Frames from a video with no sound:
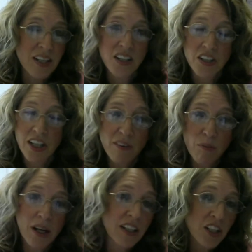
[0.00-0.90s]
I just gave her
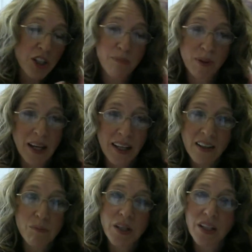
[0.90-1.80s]
money. She planned
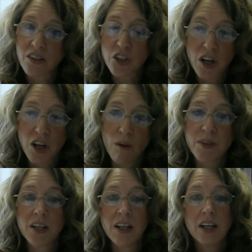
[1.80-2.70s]
all the meals, shopped,